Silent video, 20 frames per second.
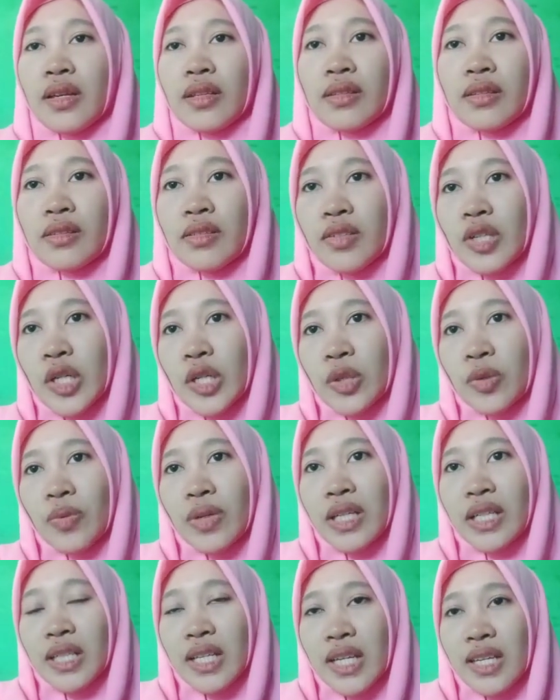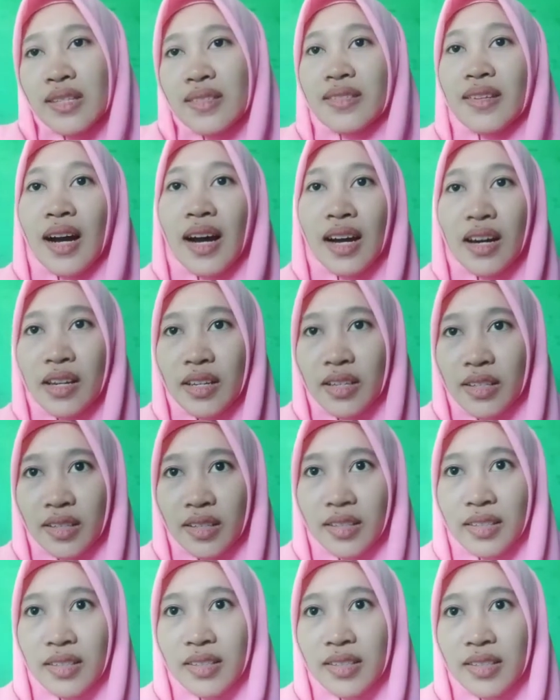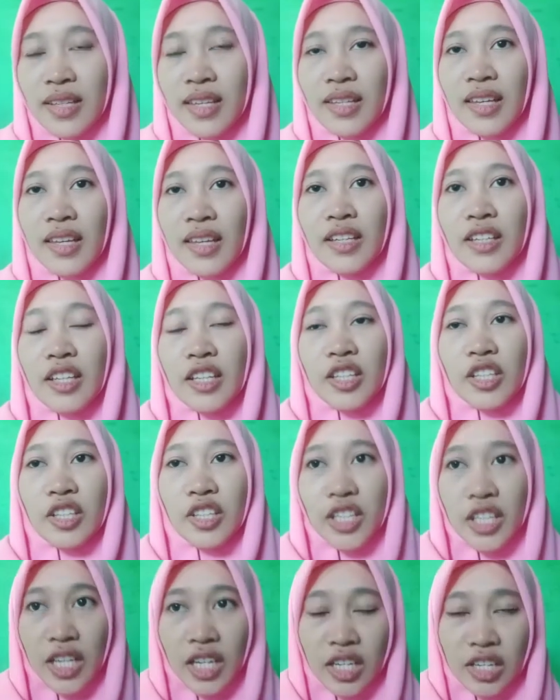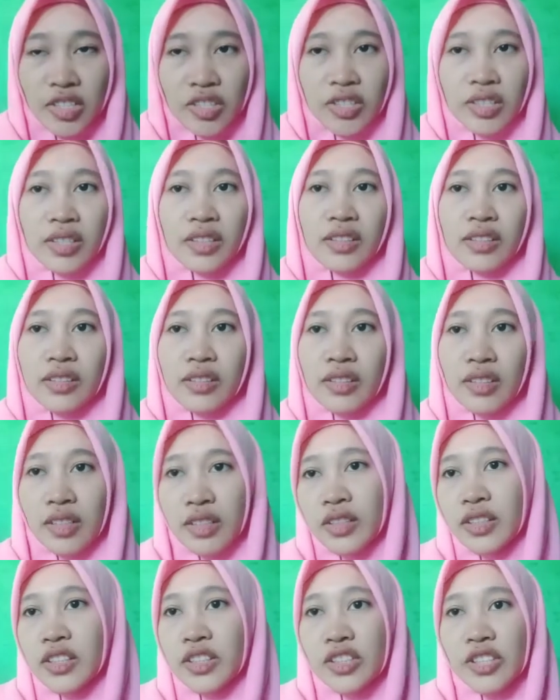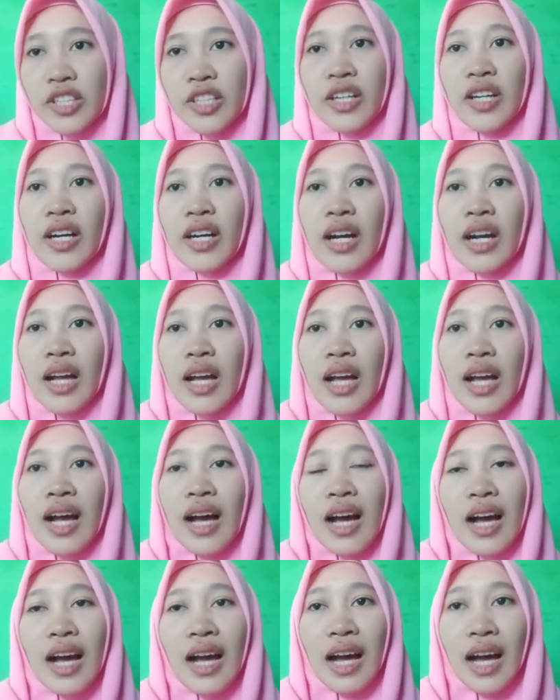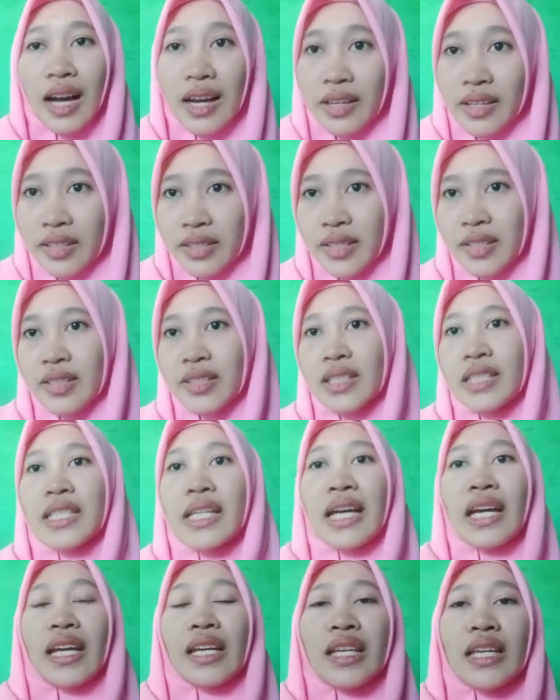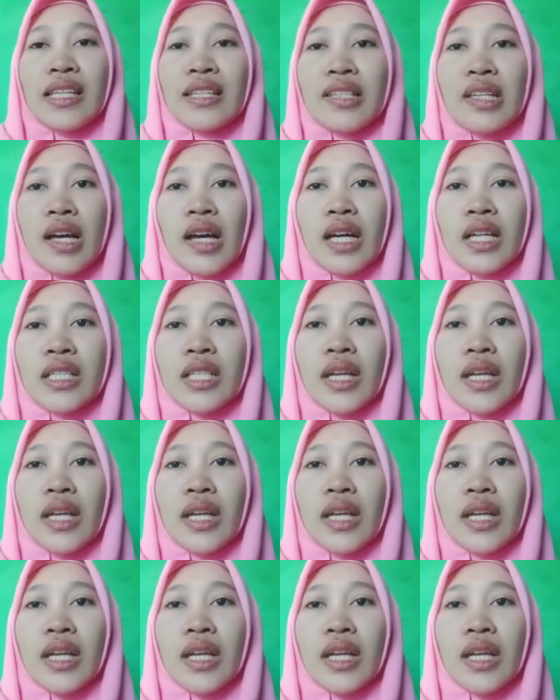is eye contact in Indonesian culture. Eye contact is an